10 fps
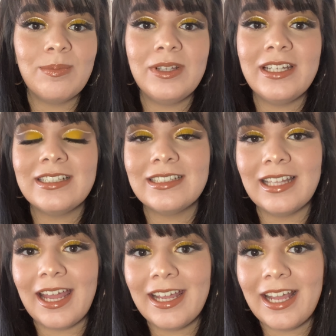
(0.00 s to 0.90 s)
Please
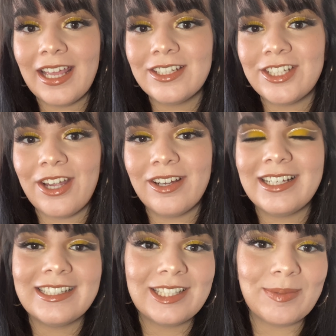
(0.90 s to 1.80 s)
like, share,
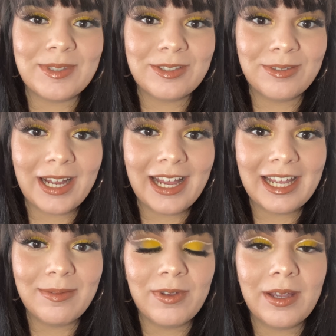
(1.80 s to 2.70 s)
and
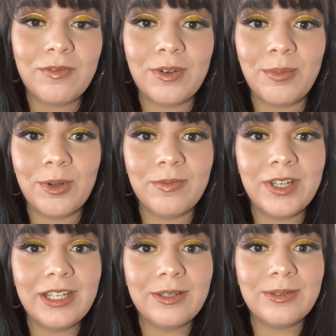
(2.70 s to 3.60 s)
subscribe for more
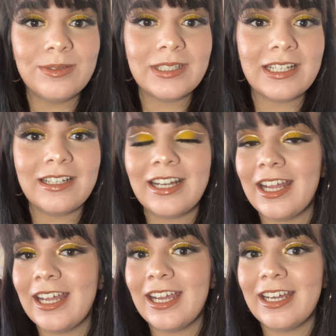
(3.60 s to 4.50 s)
videos.
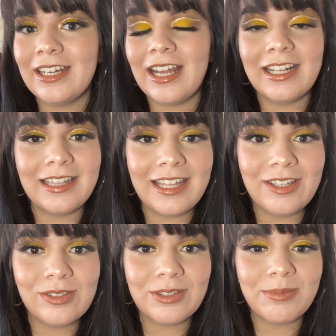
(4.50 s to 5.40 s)
And thank
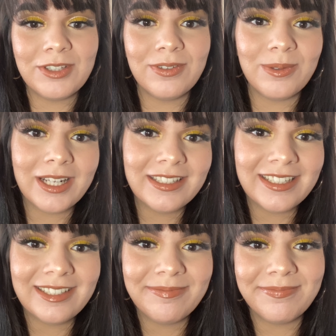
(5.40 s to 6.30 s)
you so much for watching.
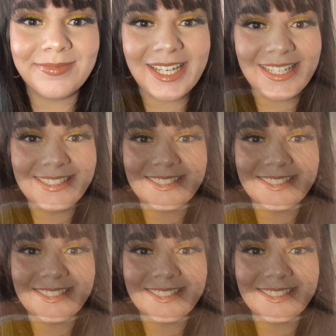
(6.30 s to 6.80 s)
Bye.